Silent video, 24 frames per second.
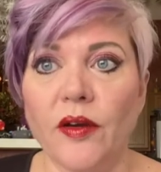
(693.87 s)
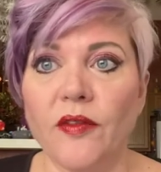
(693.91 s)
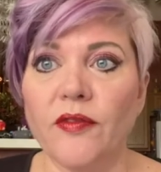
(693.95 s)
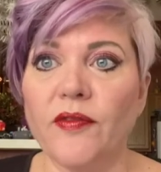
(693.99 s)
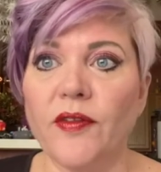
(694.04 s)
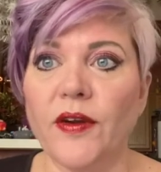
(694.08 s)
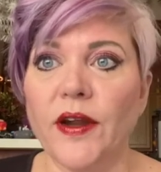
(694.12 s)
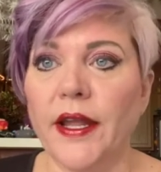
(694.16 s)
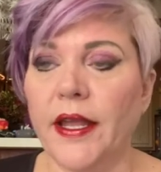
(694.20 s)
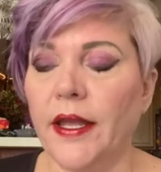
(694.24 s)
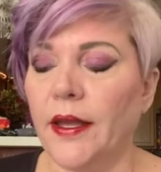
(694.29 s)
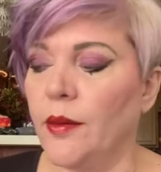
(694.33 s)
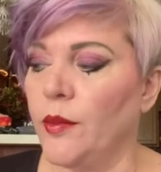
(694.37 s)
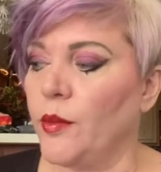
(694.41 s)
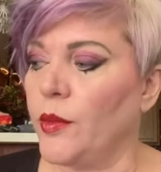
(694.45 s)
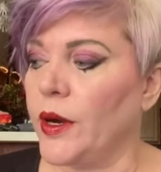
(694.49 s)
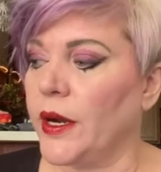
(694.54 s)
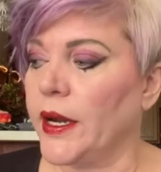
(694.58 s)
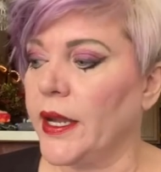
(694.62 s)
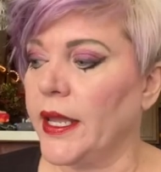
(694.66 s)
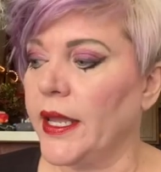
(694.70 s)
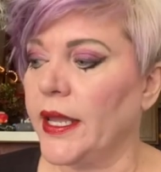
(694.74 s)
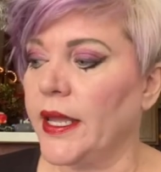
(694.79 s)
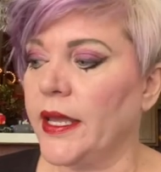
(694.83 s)
for him where
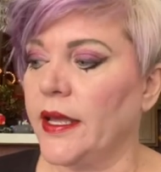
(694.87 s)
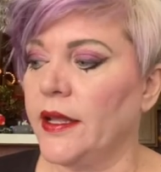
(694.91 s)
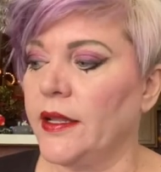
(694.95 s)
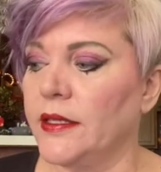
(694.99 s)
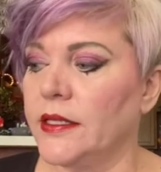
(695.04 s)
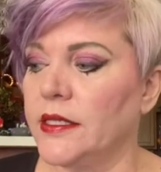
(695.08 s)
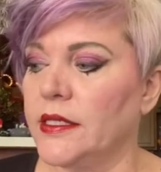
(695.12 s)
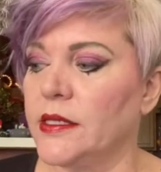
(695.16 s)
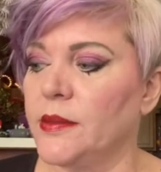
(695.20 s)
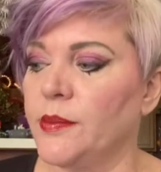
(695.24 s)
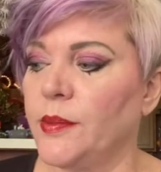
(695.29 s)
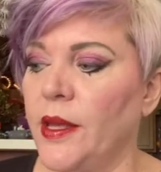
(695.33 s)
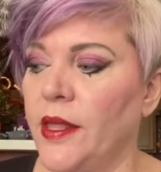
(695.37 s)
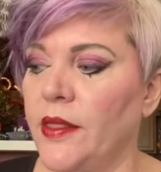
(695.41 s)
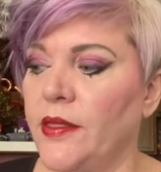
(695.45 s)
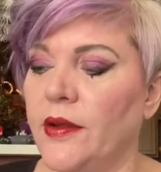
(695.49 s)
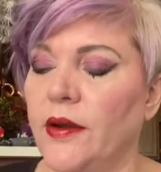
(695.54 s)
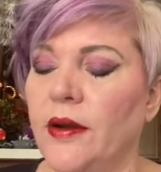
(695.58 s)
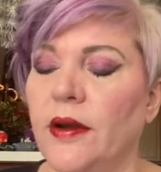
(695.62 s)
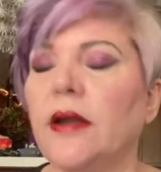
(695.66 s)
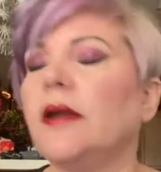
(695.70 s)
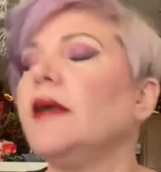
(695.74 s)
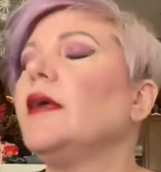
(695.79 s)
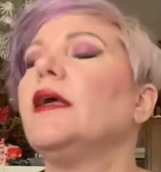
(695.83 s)
he killed his
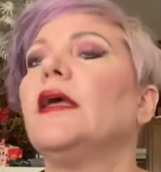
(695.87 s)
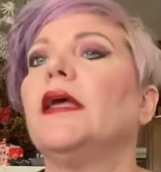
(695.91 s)
mother